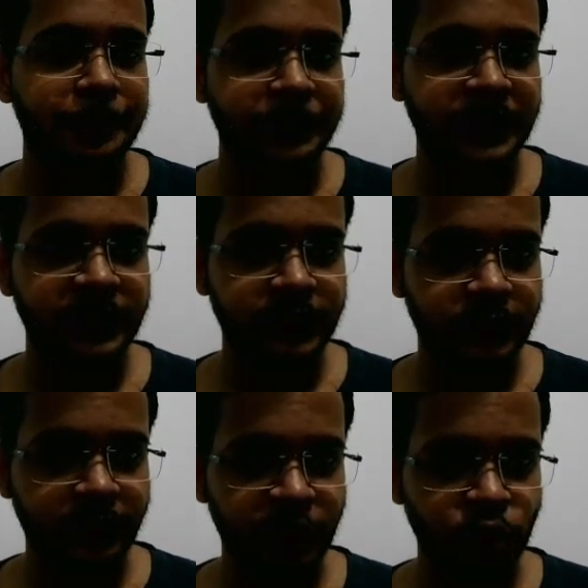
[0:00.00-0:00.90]
This is
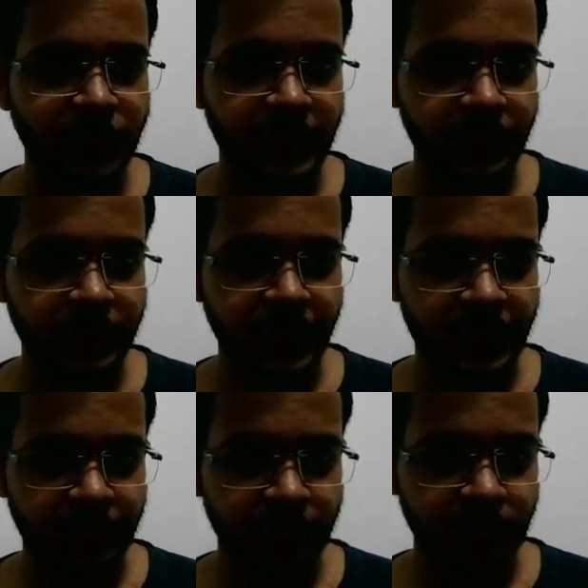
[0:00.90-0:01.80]
a video by a guy
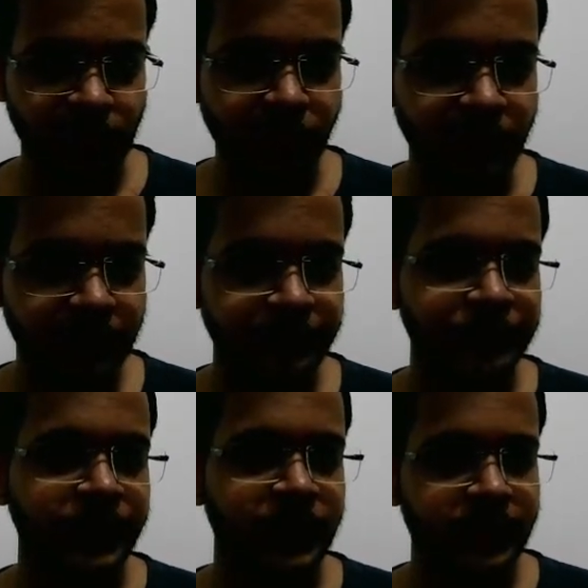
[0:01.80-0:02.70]
named Logober,
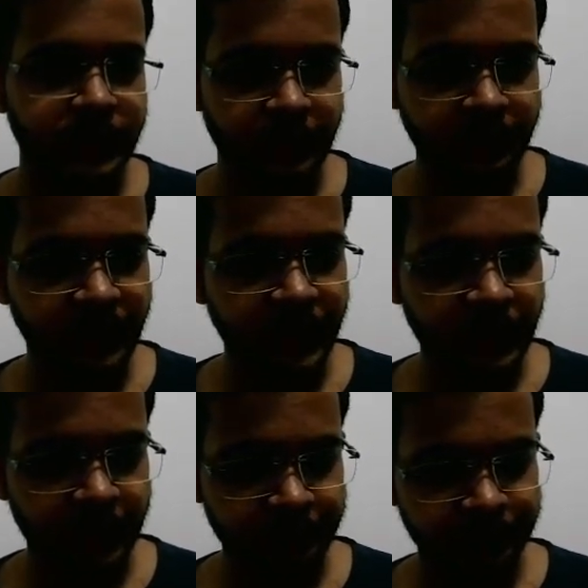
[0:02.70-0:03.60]
where